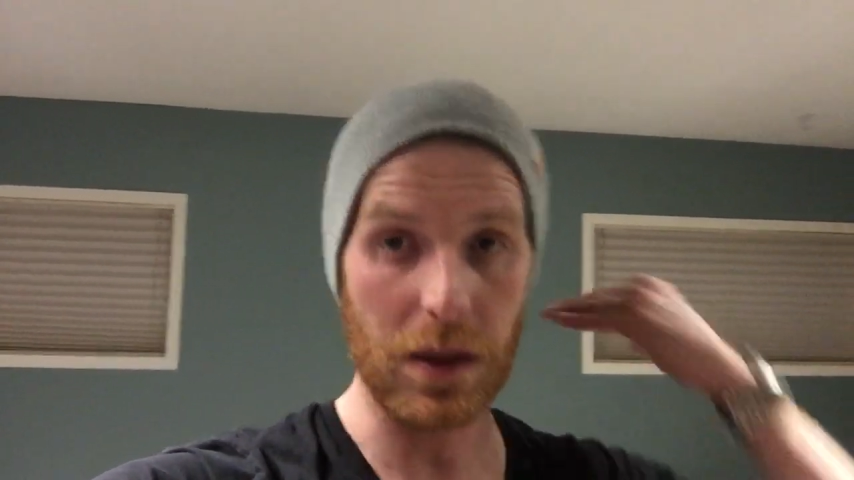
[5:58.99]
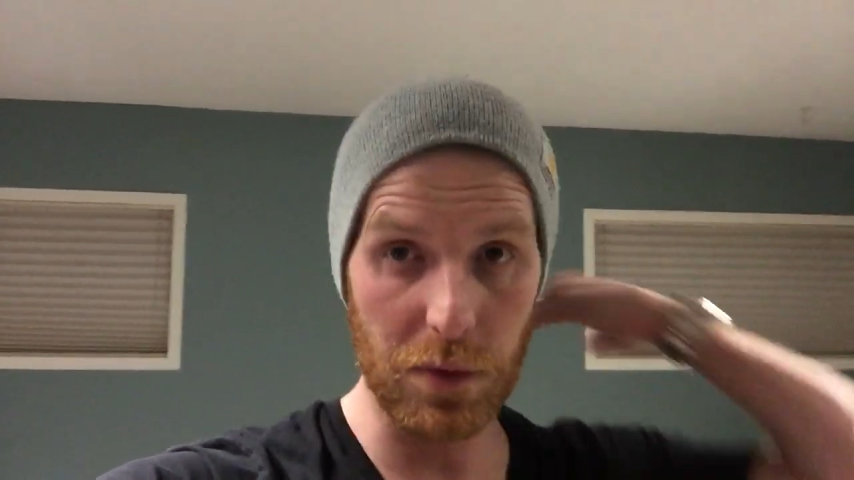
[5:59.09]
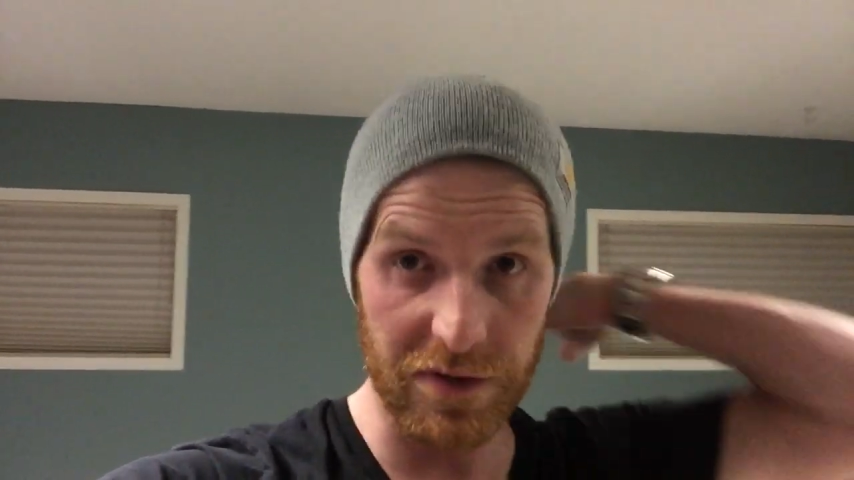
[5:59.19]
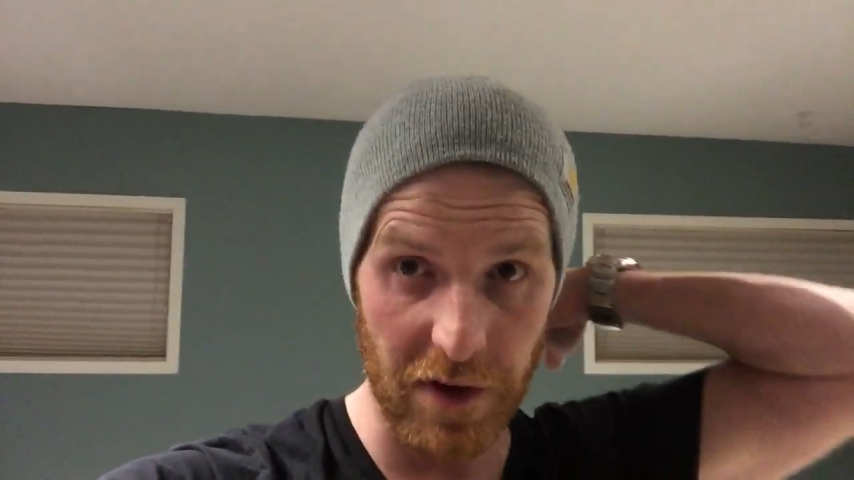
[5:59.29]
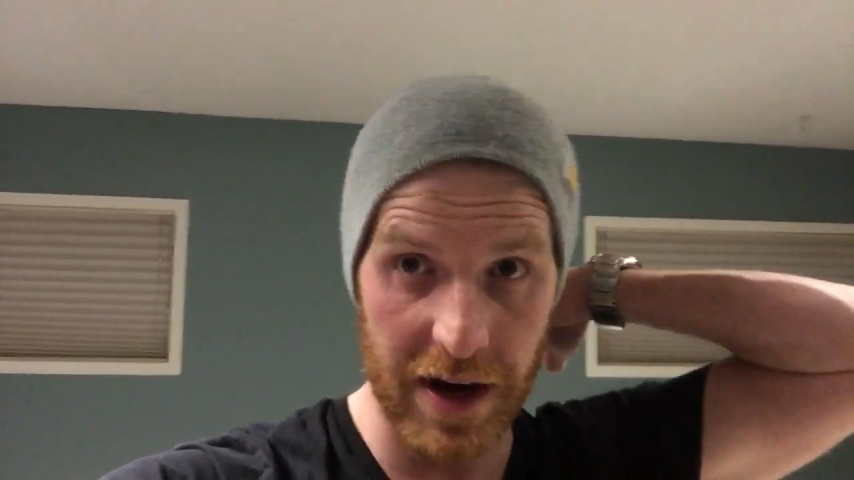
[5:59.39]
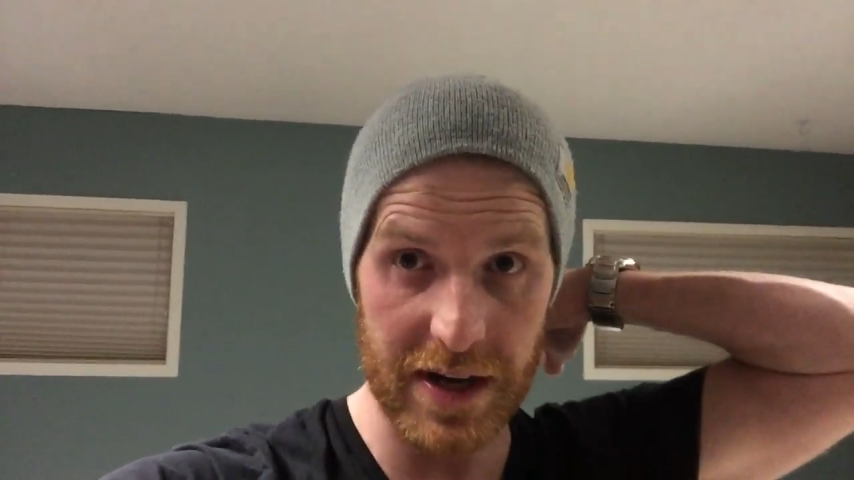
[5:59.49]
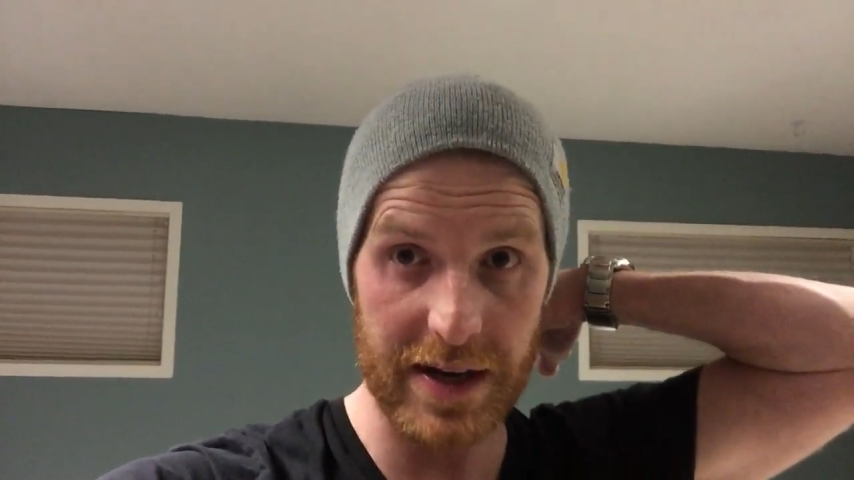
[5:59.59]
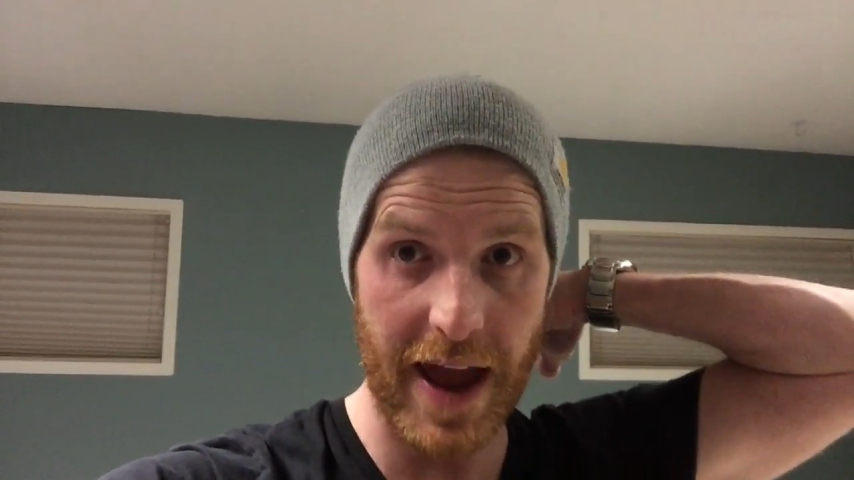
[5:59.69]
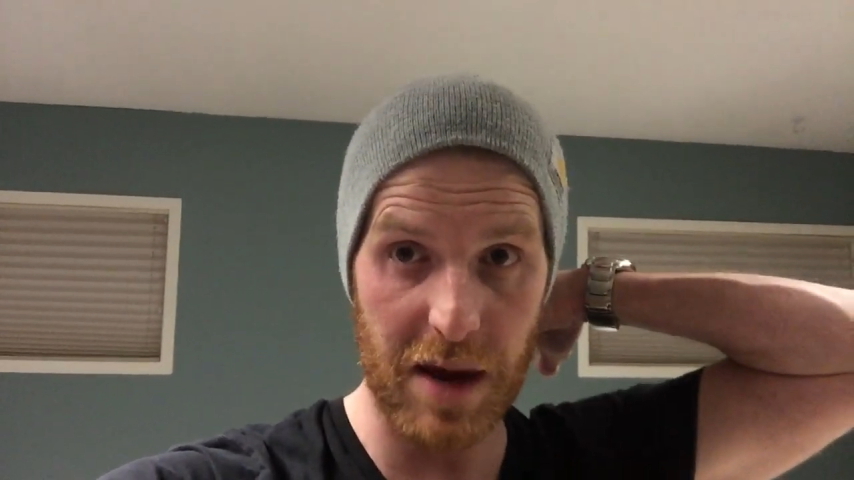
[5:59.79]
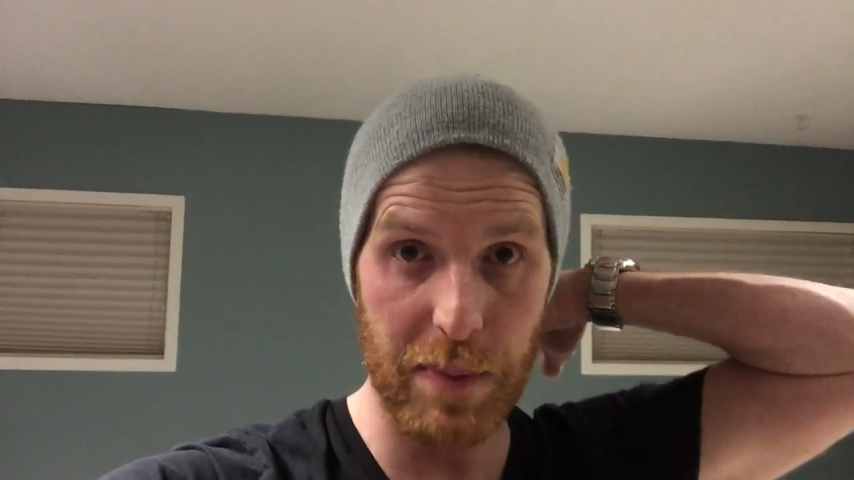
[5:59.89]
We're
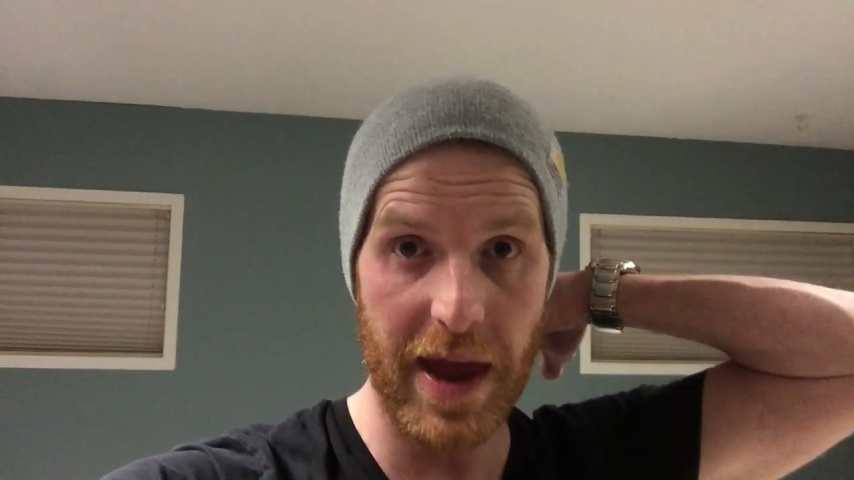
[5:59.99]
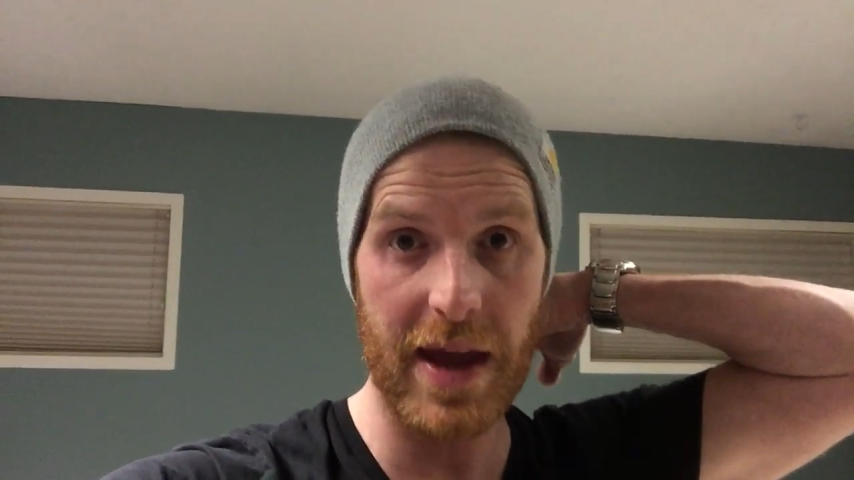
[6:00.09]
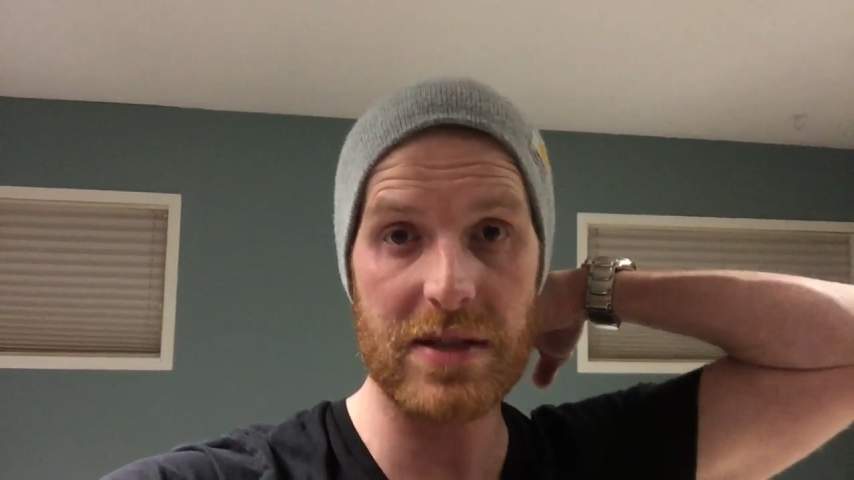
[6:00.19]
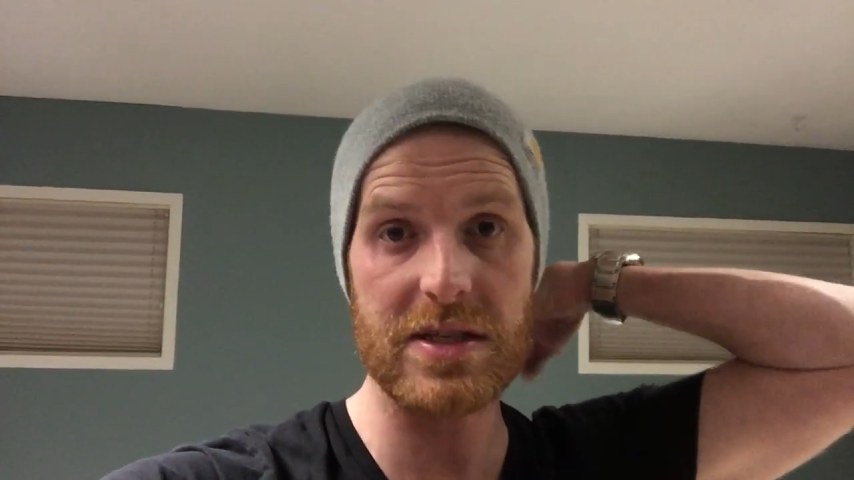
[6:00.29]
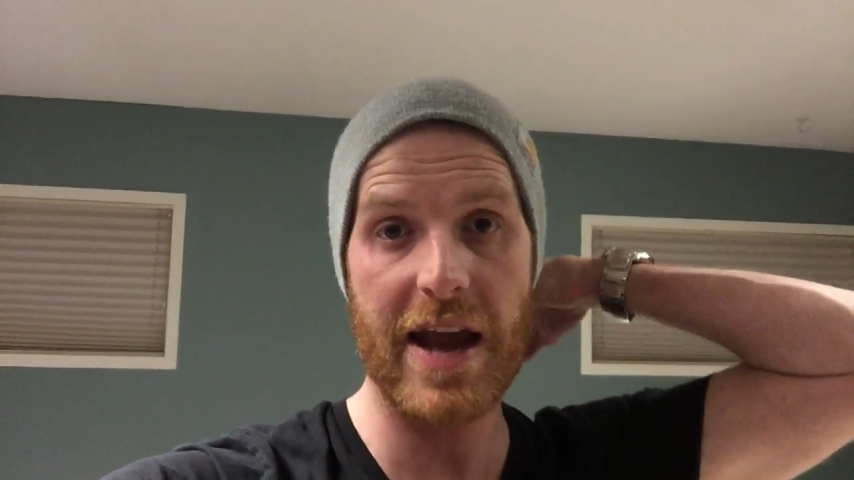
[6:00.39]
finding neck pains,